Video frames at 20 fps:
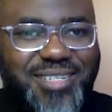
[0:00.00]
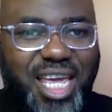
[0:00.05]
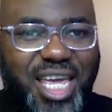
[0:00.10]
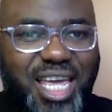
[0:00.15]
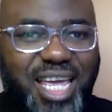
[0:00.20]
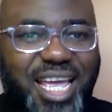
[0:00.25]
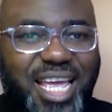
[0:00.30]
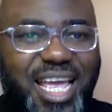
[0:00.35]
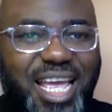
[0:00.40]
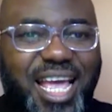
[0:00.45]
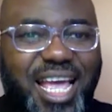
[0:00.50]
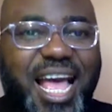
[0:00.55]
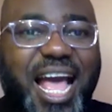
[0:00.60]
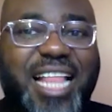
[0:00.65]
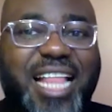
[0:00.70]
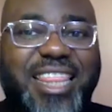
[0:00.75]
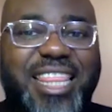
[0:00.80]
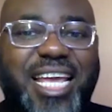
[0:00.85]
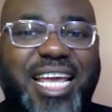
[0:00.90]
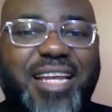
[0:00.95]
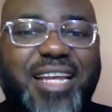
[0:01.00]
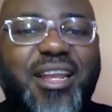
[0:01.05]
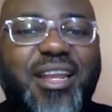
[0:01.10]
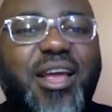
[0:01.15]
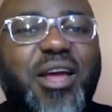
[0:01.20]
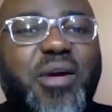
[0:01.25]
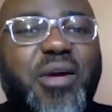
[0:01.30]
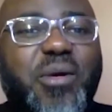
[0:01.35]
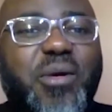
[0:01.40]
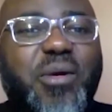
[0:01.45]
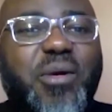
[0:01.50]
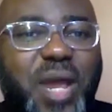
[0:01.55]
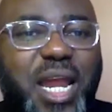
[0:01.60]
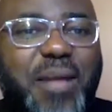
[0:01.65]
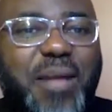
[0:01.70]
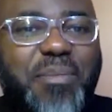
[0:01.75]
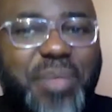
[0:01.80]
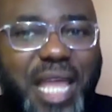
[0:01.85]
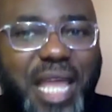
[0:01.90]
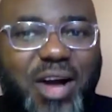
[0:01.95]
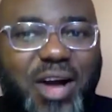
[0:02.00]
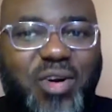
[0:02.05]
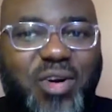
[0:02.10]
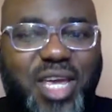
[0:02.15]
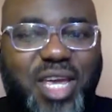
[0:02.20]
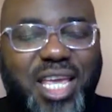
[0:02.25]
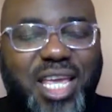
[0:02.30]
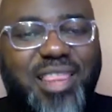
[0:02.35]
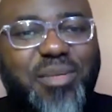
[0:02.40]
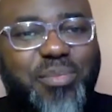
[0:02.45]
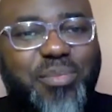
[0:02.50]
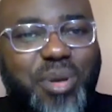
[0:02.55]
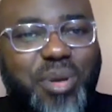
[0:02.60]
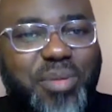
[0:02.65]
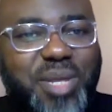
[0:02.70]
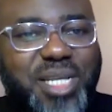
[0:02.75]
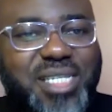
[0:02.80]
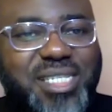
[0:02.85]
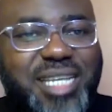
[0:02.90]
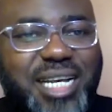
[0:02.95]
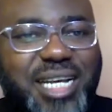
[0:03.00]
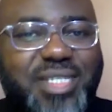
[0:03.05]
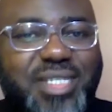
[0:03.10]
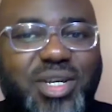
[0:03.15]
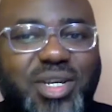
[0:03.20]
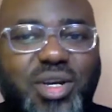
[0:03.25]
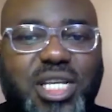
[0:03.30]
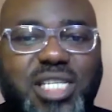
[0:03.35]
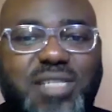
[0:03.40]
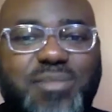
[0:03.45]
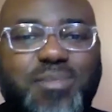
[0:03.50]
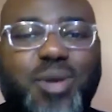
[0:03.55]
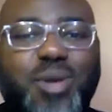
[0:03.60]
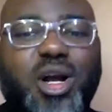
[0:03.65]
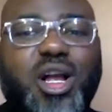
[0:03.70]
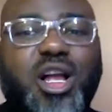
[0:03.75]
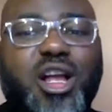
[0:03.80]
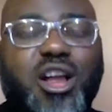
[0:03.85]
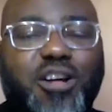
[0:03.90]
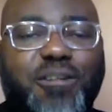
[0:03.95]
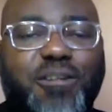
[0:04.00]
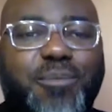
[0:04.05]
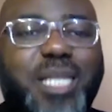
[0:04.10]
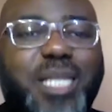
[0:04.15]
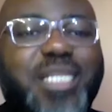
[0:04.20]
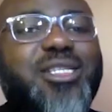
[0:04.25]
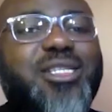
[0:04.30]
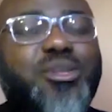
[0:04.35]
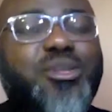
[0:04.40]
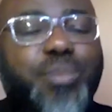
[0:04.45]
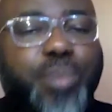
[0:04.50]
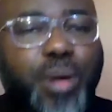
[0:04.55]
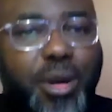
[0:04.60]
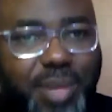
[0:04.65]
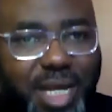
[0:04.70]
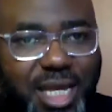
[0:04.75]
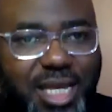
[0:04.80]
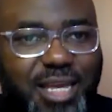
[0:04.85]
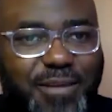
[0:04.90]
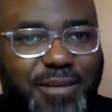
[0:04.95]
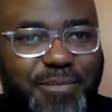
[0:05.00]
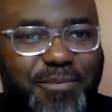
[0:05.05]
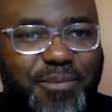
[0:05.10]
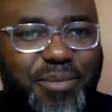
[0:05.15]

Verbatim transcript: Okay. And then when I'm now in the public sector, it's more government to public.